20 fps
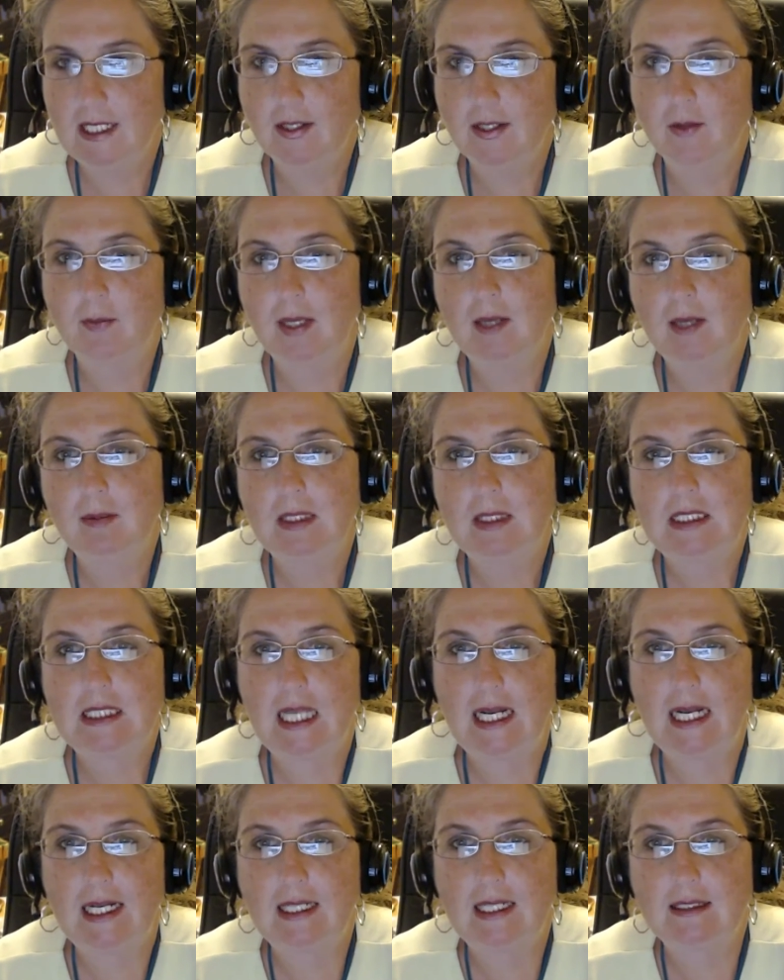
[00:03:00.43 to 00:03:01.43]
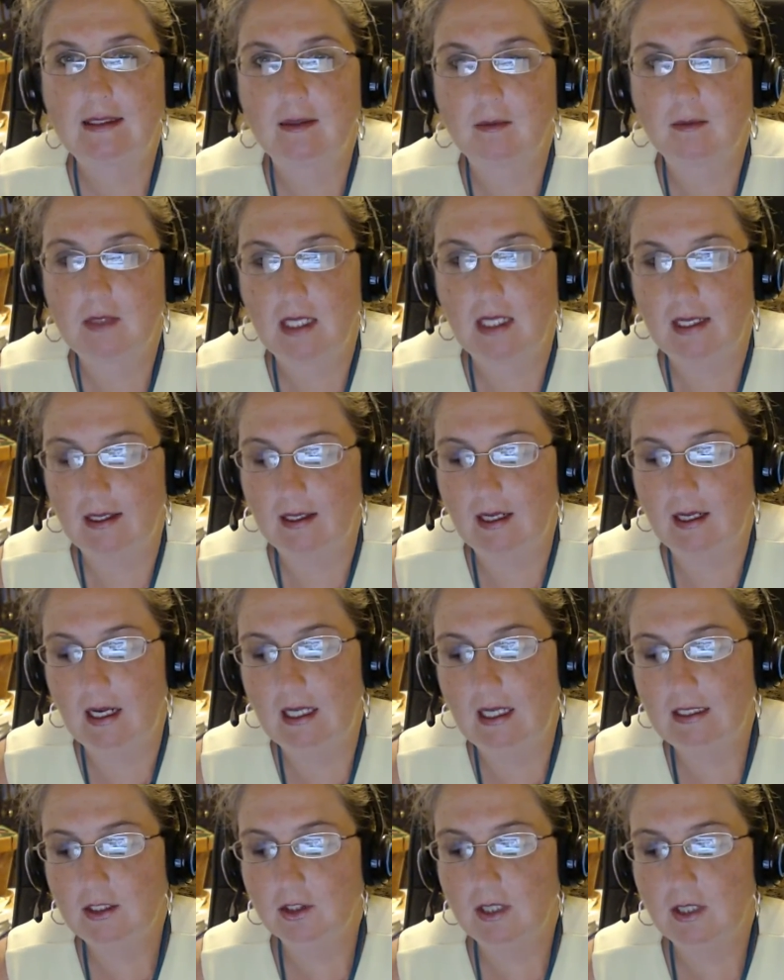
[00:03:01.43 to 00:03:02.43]
You may be signing some kind of
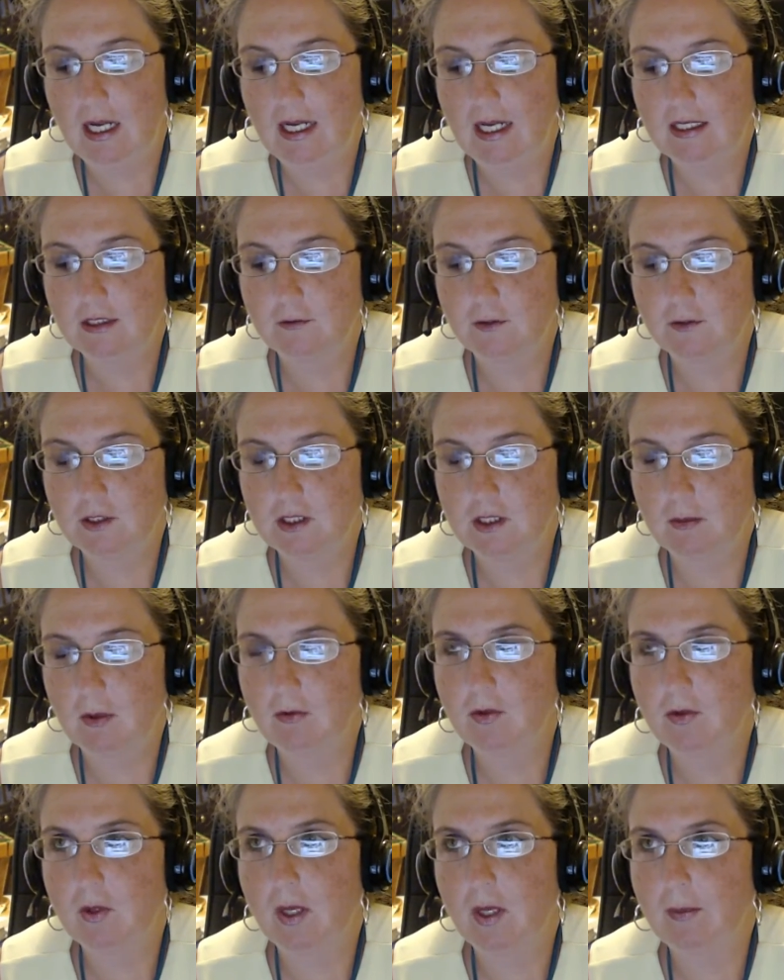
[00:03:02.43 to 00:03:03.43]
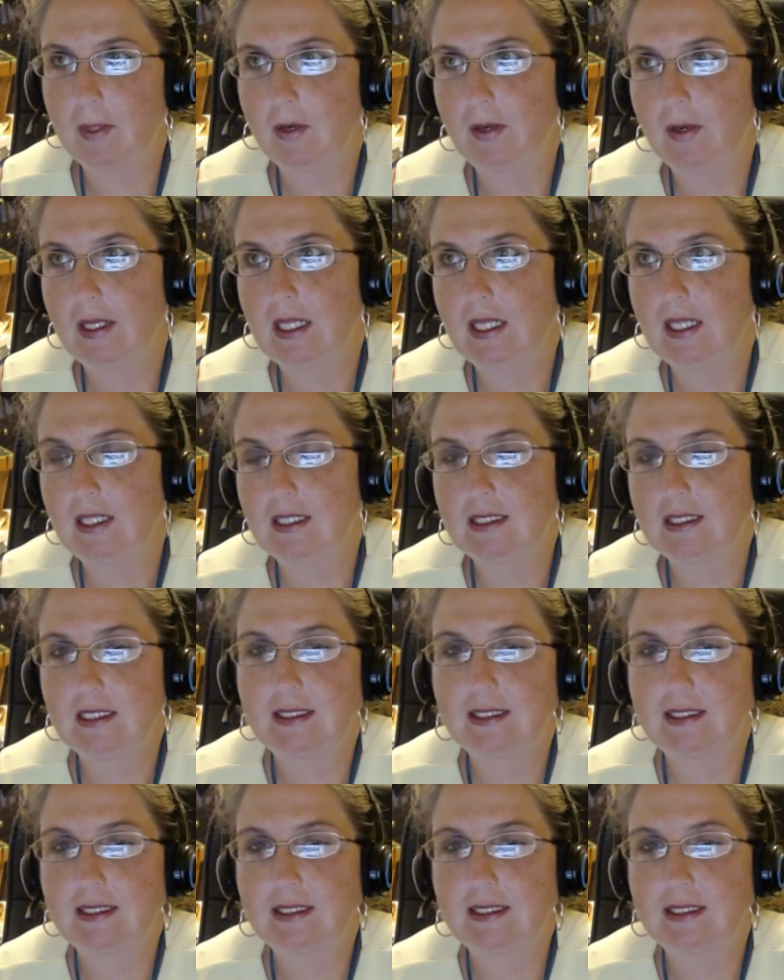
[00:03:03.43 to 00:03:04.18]
contract. For some of you, I'm hearing that